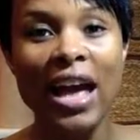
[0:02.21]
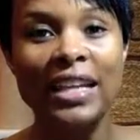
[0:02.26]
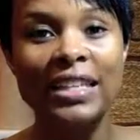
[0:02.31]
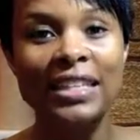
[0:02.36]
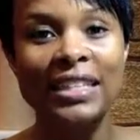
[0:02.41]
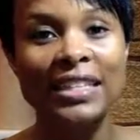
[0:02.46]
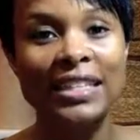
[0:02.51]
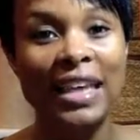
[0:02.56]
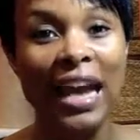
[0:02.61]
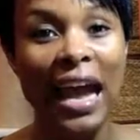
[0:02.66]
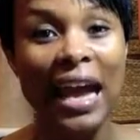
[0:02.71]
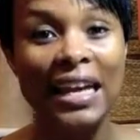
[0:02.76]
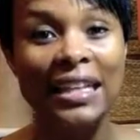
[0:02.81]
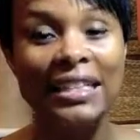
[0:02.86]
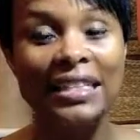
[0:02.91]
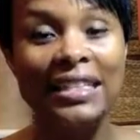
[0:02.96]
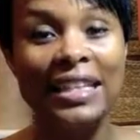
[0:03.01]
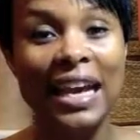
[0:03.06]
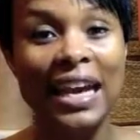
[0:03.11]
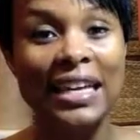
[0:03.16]
Today
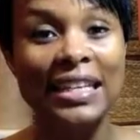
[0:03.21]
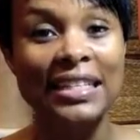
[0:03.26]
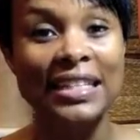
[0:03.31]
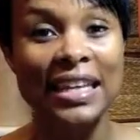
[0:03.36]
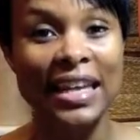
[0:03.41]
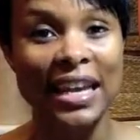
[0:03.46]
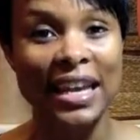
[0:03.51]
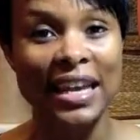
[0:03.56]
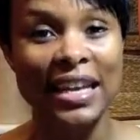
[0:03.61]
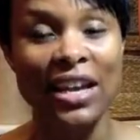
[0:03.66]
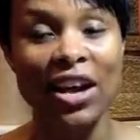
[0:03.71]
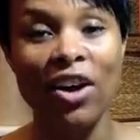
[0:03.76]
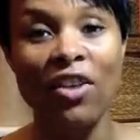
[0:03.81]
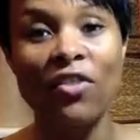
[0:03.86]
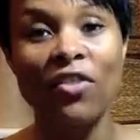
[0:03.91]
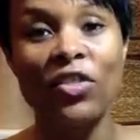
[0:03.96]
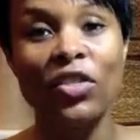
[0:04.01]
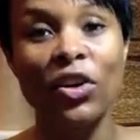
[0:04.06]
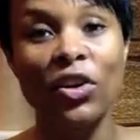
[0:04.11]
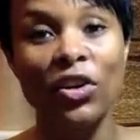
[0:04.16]
is day 10 of
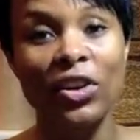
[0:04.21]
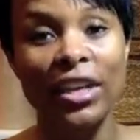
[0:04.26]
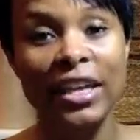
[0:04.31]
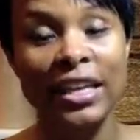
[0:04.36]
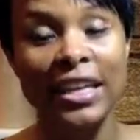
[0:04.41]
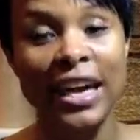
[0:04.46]
30